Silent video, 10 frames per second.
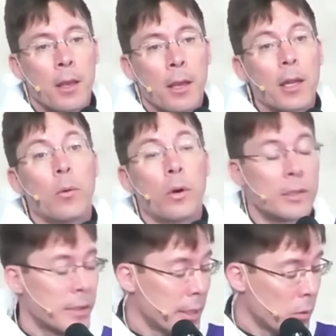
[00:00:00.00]
And I want
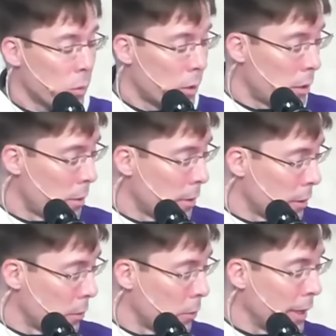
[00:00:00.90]
to say a word about
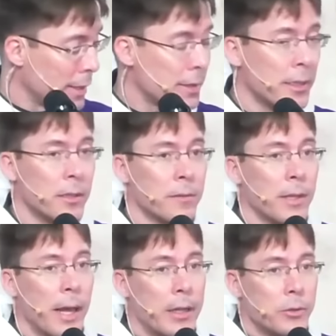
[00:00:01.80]
the raising of
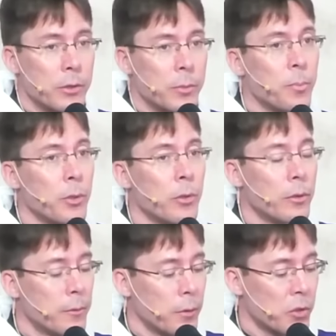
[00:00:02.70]
Lazarus.
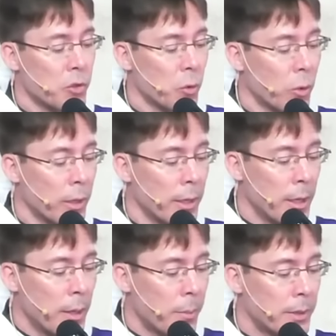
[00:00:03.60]
Beautiful story,
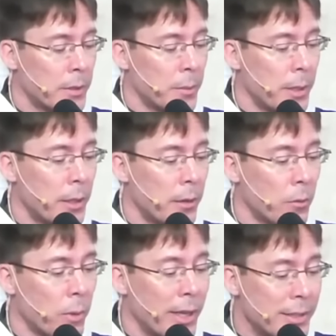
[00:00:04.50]
but to me the
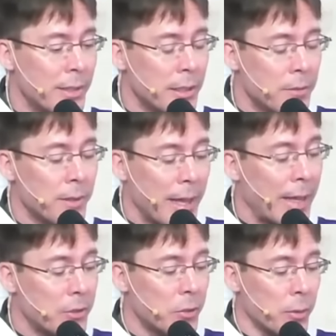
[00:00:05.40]
raising of
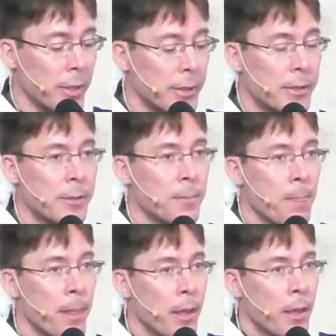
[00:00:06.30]
Lazarus
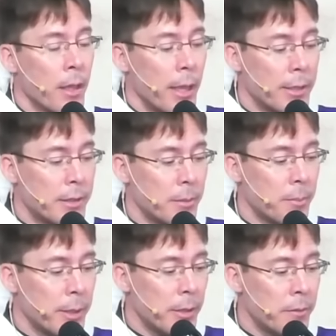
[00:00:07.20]
it's a
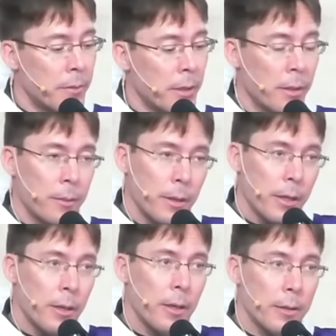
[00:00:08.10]
bit of a
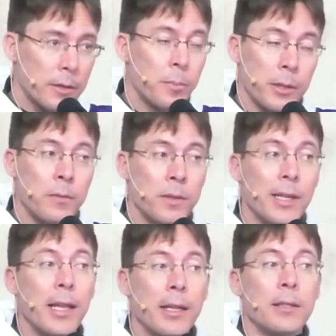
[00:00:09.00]
it's a bit of an
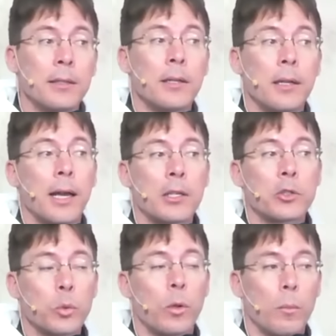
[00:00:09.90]

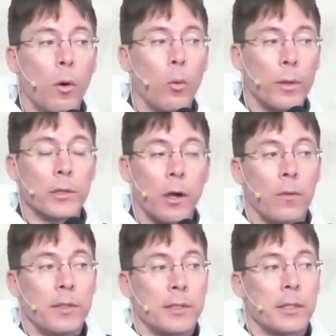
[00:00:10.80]
intellectual moment.
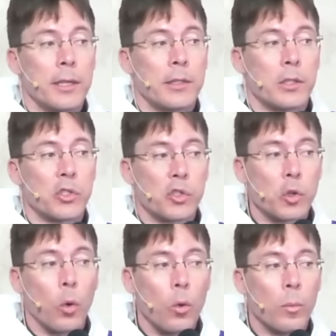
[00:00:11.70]
Obviously it's a
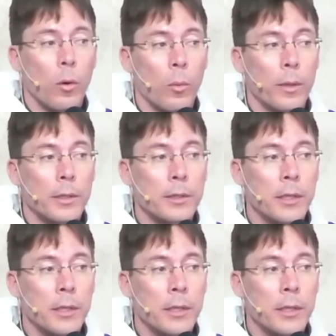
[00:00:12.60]
soul moment,